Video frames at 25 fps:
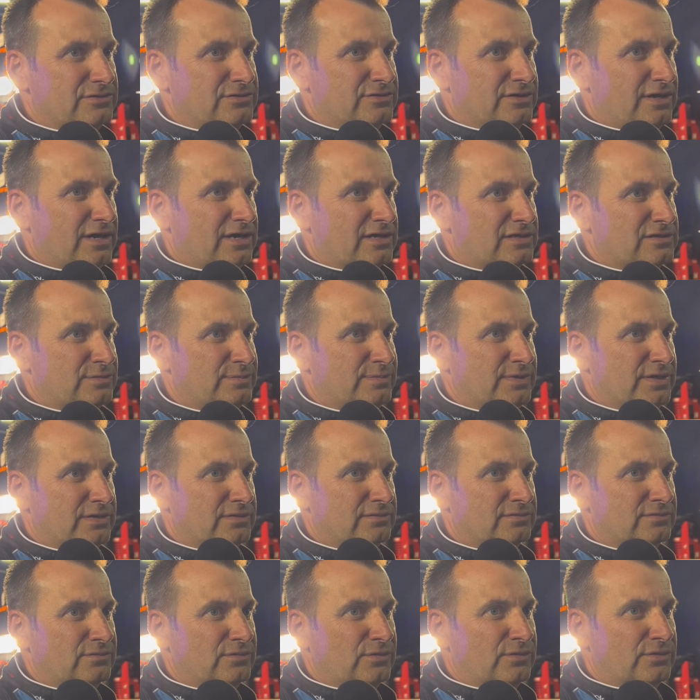tracks, but
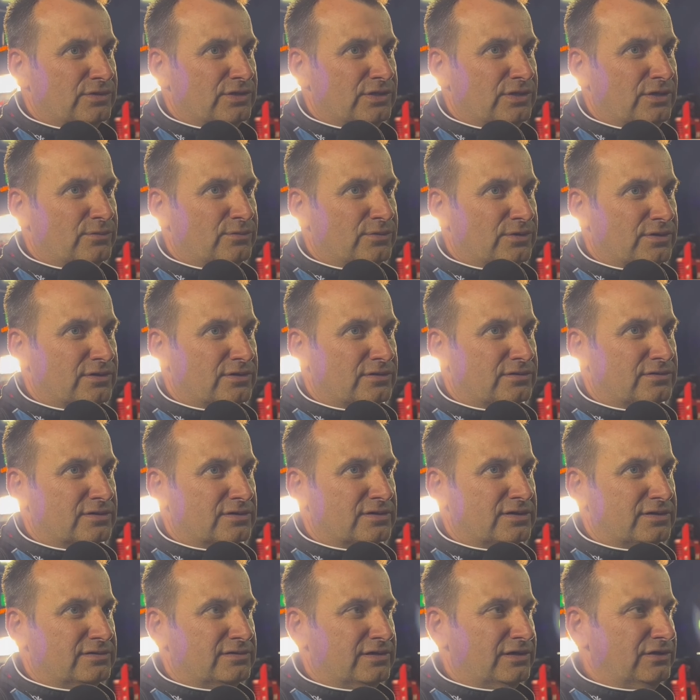we're, you know, we're going to
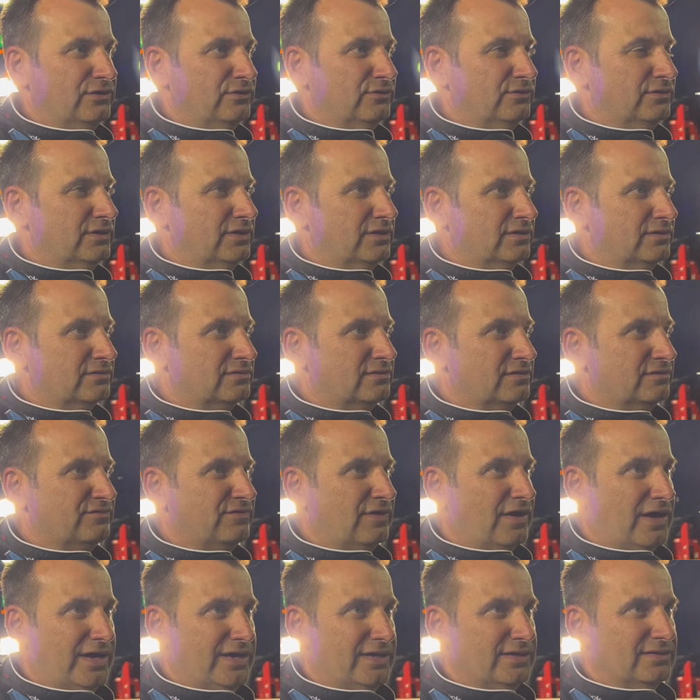continue to
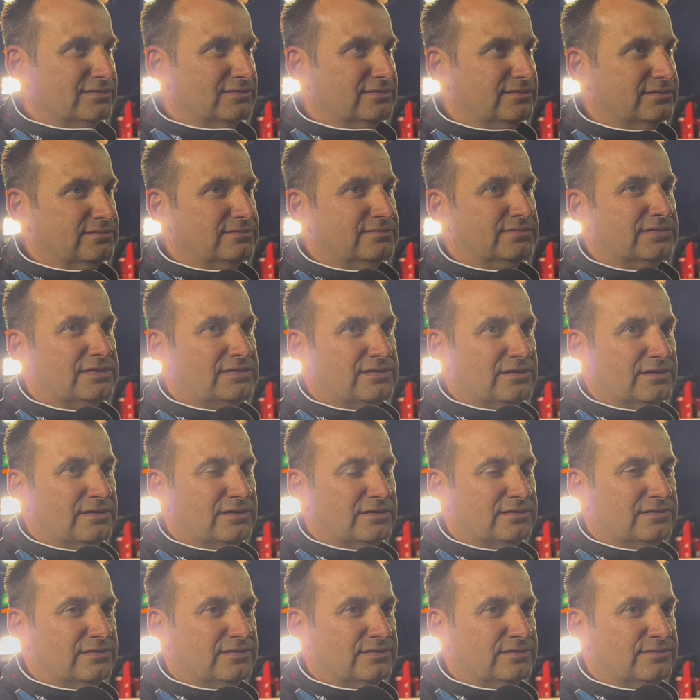fight and
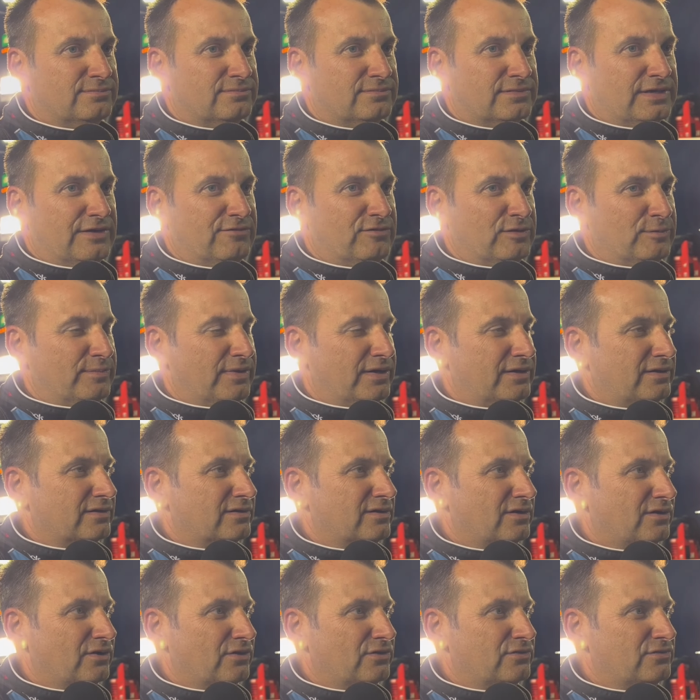to give him better
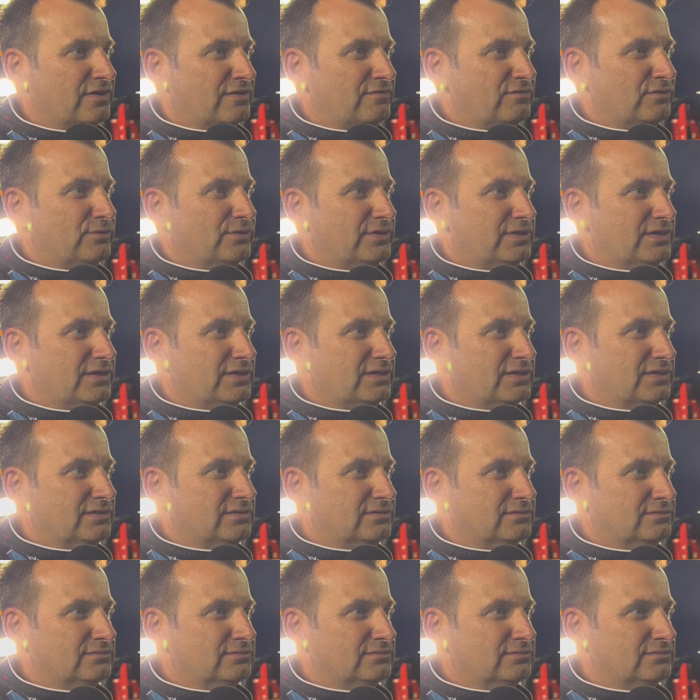cars every week and